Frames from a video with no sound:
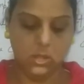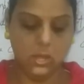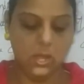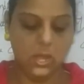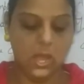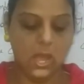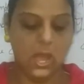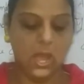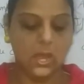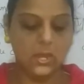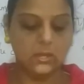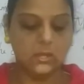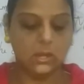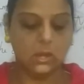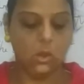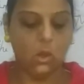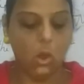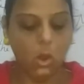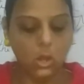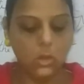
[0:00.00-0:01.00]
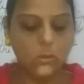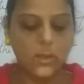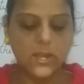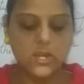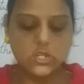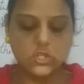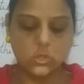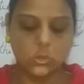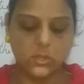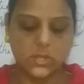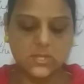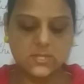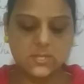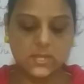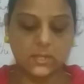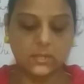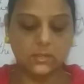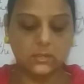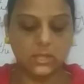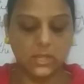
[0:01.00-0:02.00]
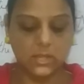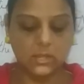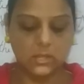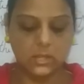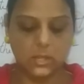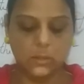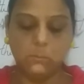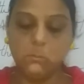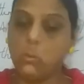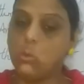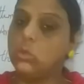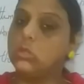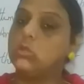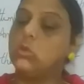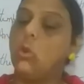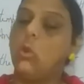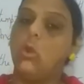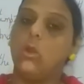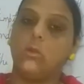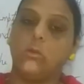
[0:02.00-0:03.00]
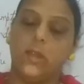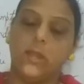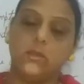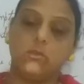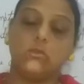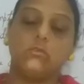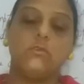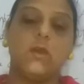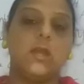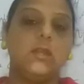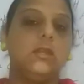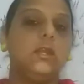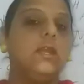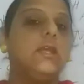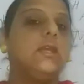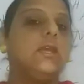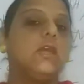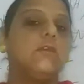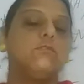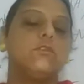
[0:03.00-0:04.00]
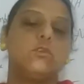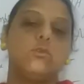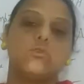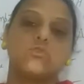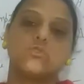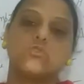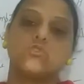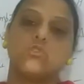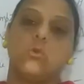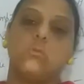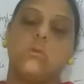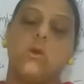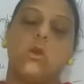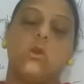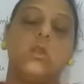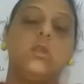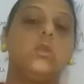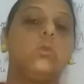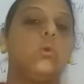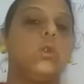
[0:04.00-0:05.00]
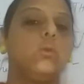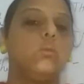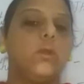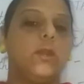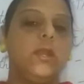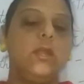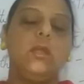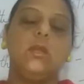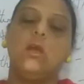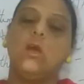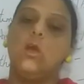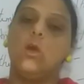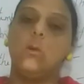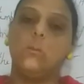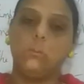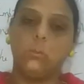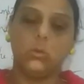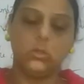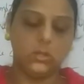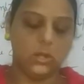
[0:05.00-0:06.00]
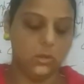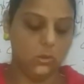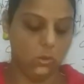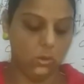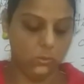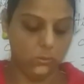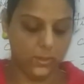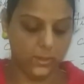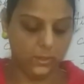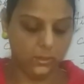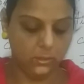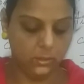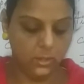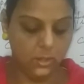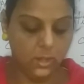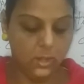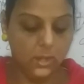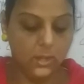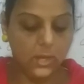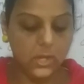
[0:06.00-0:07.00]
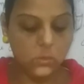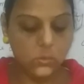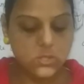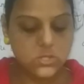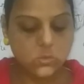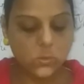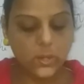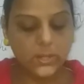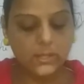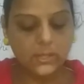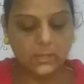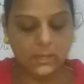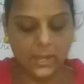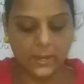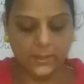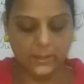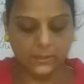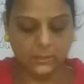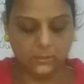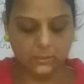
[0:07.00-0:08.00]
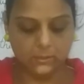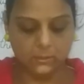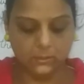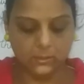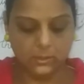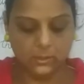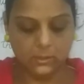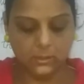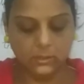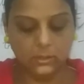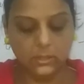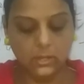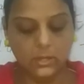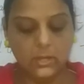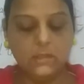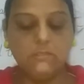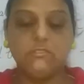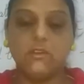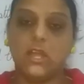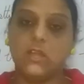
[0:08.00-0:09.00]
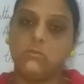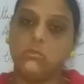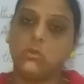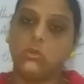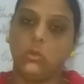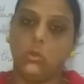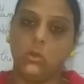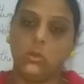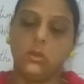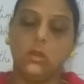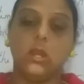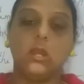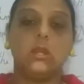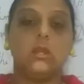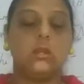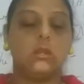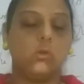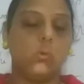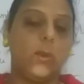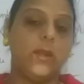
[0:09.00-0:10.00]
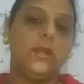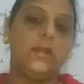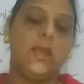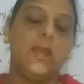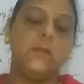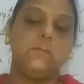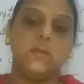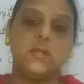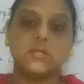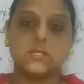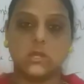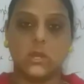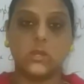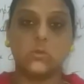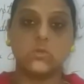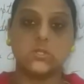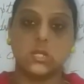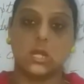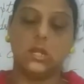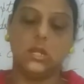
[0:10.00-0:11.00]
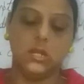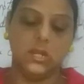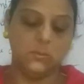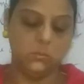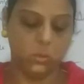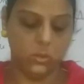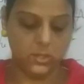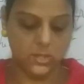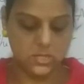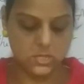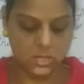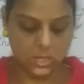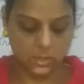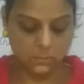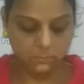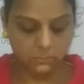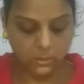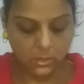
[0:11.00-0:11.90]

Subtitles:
And all right, Joe, he said thickly, both all right. So finally, he gave the news to Joe Morgan. Don't worry, both are all right. It was quite light, nearly 5 o'clock. Quite light means now it was the early morning time.